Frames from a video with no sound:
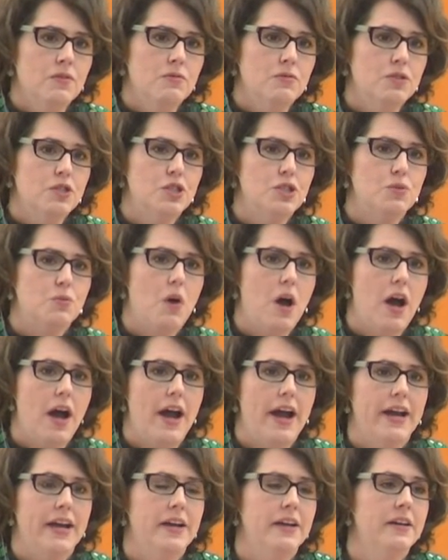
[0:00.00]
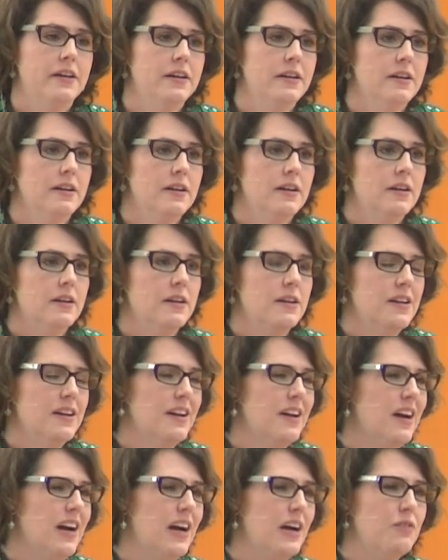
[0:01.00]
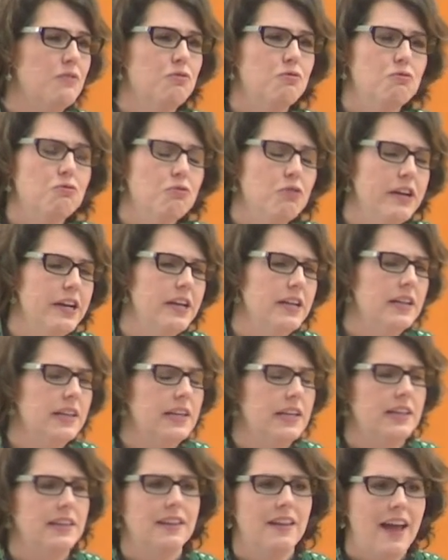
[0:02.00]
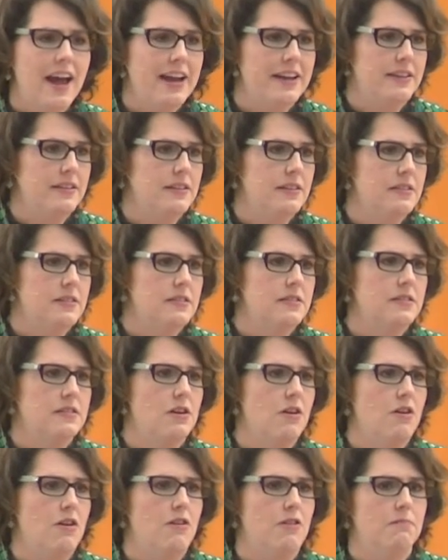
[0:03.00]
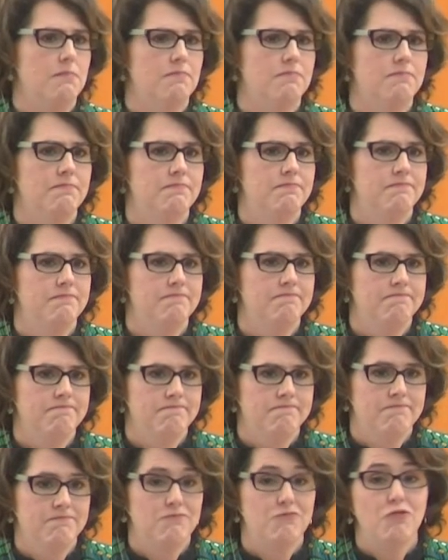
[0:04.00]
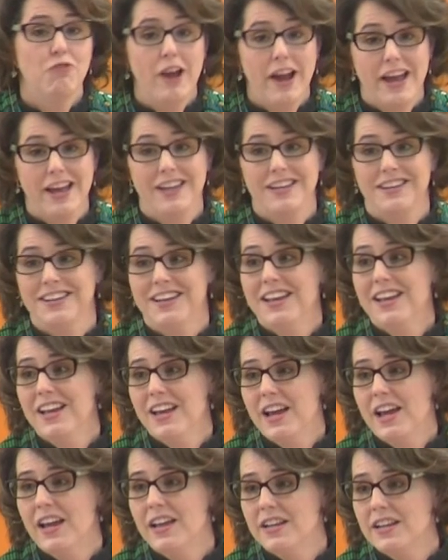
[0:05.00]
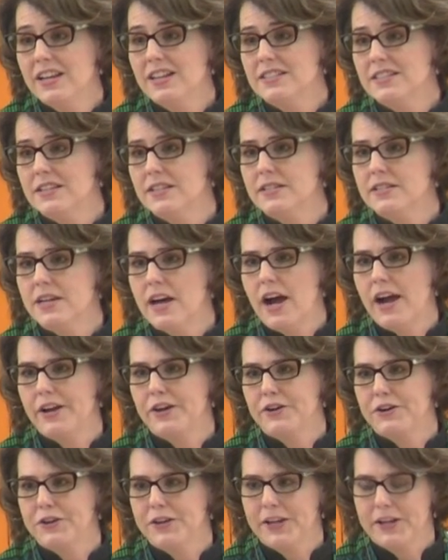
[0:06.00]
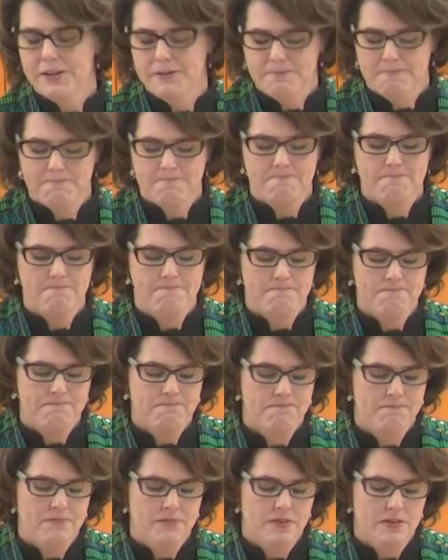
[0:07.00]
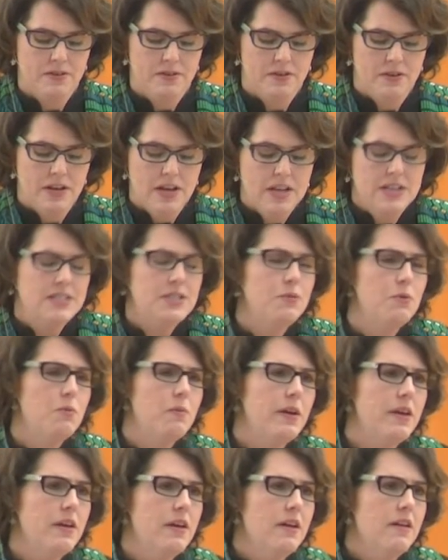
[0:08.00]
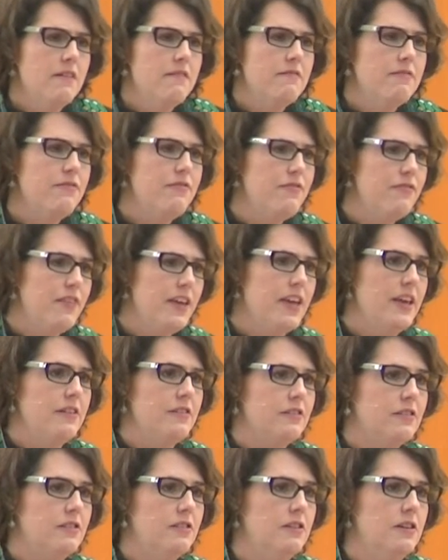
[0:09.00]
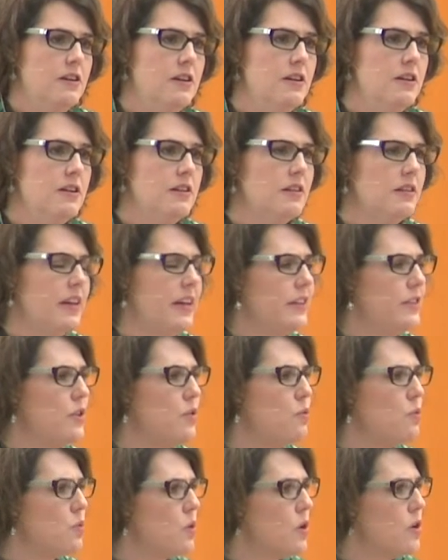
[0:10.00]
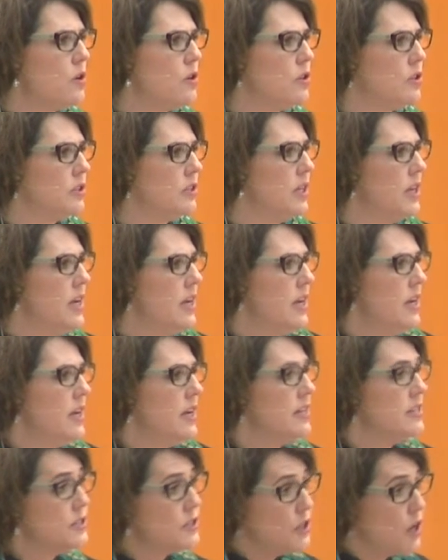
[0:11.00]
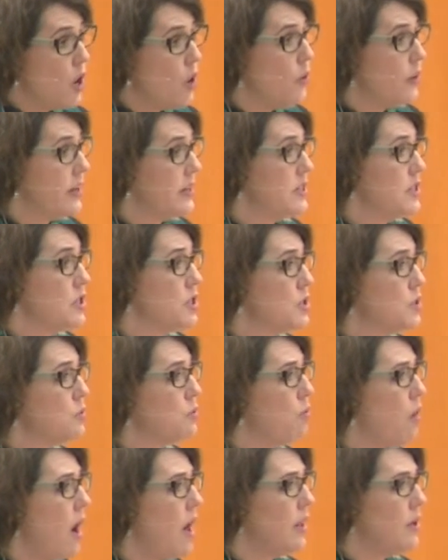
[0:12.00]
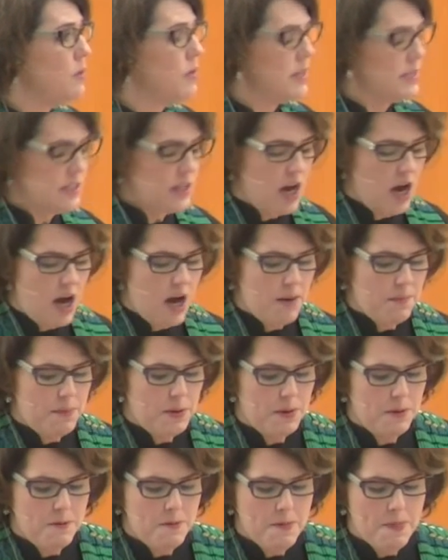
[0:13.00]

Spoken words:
Which is why I really like this psalm read in its entirety. See, when we feel like the world is going to swallow us up,